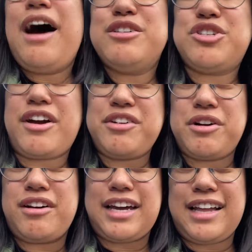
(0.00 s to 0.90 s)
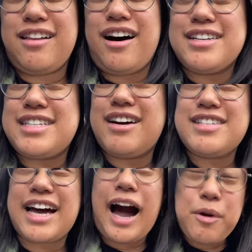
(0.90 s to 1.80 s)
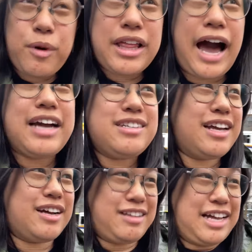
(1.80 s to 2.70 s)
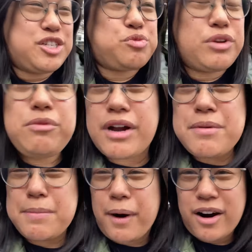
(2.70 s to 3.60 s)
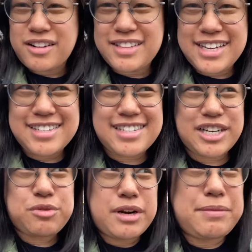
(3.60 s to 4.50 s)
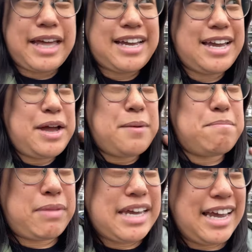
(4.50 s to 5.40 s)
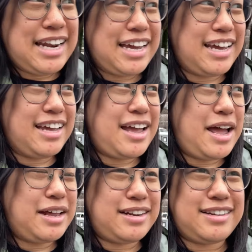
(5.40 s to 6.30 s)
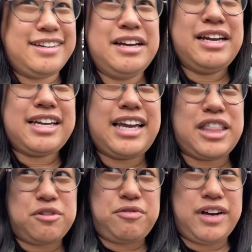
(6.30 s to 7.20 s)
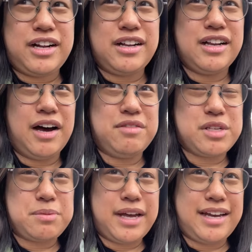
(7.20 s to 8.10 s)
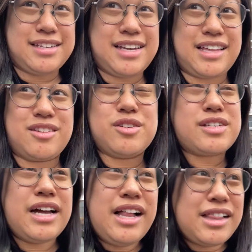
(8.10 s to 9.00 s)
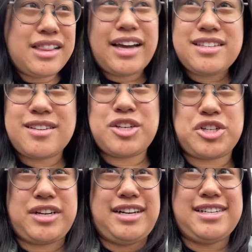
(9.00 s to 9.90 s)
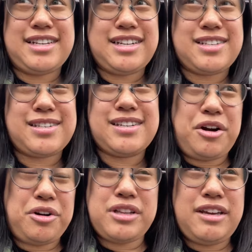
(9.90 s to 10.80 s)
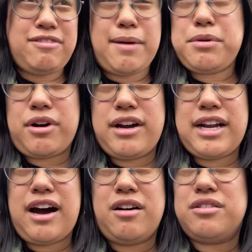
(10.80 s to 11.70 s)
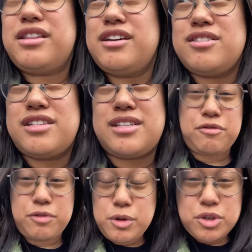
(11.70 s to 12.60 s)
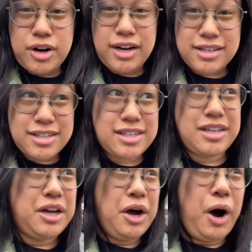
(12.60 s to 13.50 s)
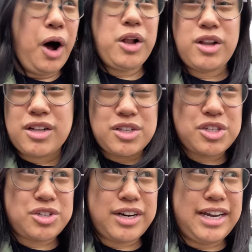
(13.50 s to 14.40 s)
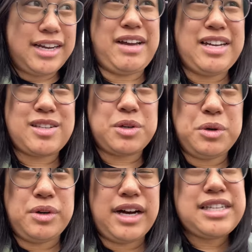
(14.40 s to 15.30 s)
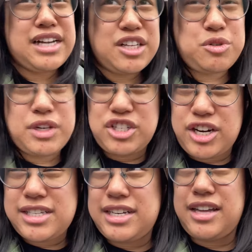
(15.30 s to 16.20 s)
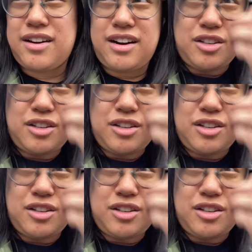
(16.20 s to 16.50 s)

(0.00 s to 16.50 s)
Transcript: I was driving around getting lost and I was like, I, well, I, I just really want to be a part of this. I just want to be like, be in it and get the feel of this place. Like there's lights on the trees and it's early February now. There's food trucks all along the street. It's cool. It's not too congested either.